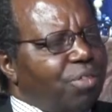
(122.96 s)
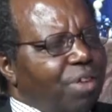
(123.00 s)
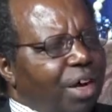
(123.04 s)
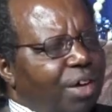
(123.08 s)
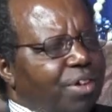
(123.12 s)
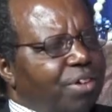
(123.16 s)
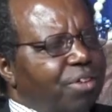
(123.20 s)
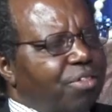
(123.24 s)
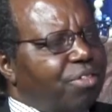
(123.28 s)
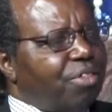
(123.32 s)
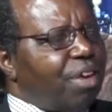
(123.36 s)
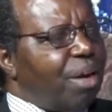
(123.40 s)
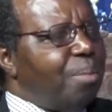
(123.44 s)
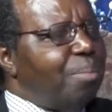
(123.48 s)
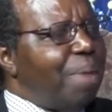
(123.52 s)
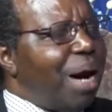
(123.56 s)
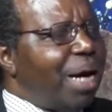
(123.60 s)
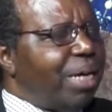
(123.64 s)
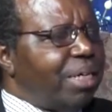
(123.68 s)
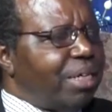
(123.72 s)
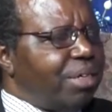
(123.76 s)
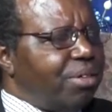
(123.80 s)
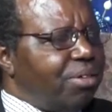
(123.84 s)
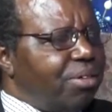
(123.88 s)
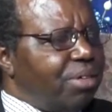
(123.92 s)
a Christian
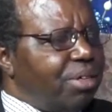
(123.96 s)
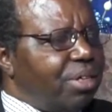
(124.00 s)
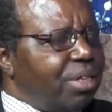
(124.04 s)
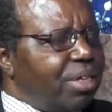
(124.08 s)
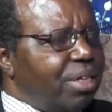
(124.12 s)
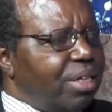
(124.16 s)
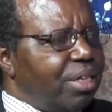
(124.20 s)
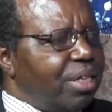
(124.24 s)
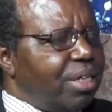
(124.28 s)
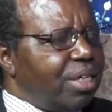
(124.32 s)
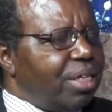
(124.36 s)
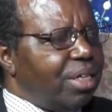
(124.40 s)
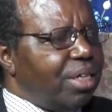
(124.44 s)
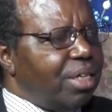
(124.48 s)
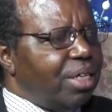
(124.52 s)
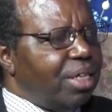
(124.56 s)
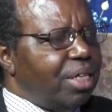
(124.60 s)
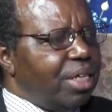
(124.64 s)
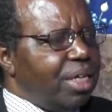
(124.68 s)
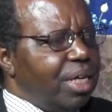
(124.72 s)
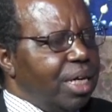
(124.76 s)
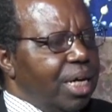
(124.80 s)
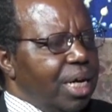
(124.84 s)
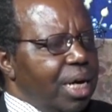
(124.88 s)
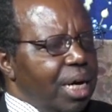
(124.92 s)
marriage.
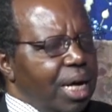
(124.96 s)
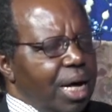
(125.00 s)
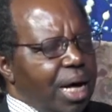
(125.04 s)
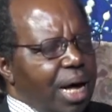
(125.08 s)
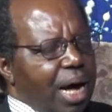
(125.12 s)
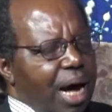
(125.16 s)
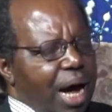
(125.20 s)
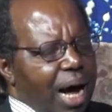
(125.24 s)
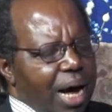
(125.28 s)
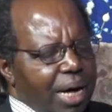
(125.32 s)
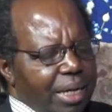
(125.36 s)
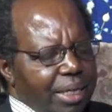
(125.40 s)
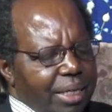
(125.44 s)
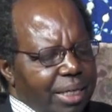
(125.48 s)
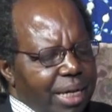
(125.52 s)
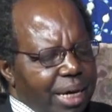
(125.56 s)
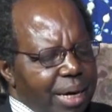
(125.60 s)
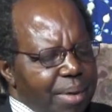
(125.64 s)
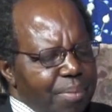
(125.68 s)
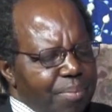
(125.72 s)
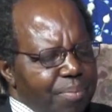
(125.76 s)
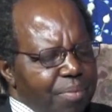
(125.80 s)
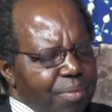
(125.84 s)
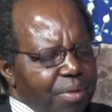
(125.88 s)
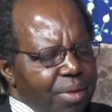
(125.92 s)
And
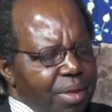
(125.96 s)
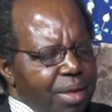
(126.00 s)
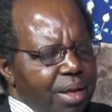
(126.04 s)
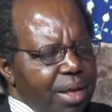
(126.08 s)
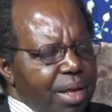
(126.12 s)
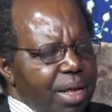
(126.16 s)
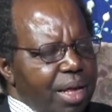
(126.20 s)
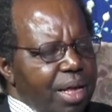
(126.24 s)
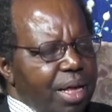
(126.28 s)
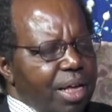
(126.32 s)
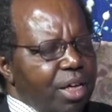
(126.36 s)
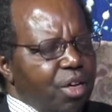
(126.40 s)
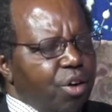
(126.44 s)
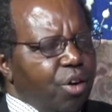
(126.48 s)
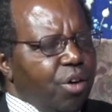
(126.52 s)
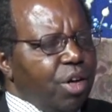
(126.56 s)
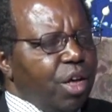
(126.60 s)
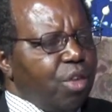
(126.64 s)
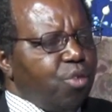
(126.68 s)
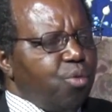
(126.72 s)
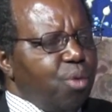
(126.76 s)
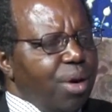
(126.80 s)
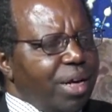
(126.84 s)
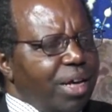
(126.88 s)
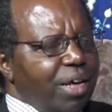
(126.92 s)
in
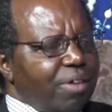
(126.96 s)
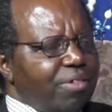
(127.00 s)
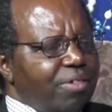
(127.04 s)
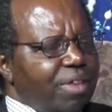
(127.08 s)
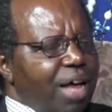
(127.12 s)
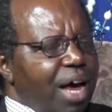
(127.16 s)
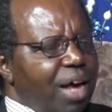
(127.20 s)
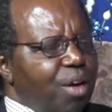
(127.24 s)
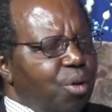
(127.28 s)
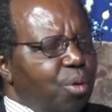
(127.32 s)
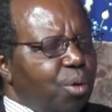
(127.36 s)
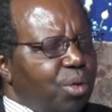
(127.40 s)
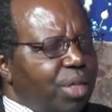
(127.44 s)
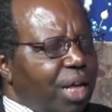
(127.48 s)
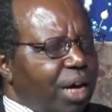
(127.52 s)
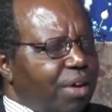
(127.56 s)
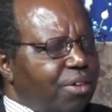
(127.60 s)
order to understand what a